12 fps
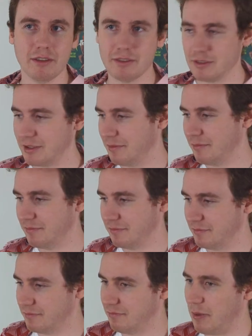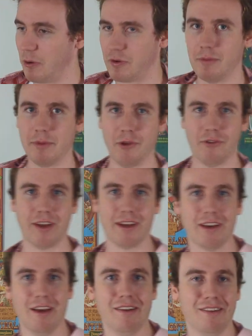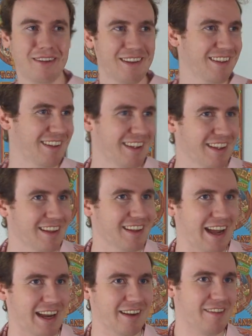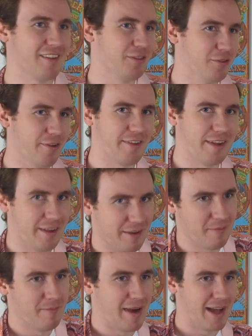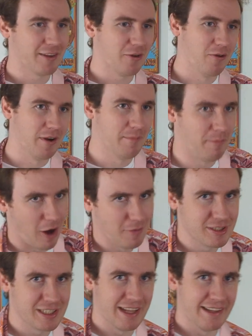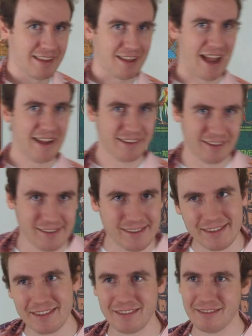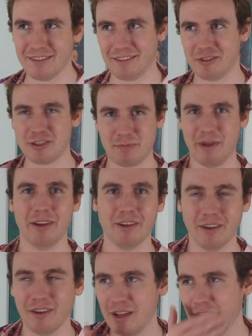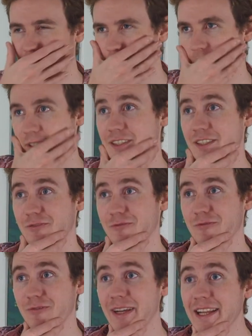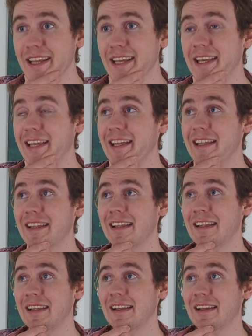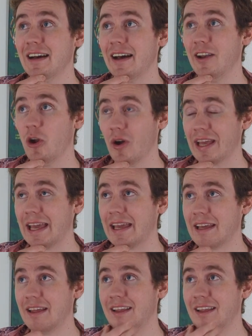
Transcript: some polka music. And listen to the Matterhorn bobsled riders spiel, which is really annoying.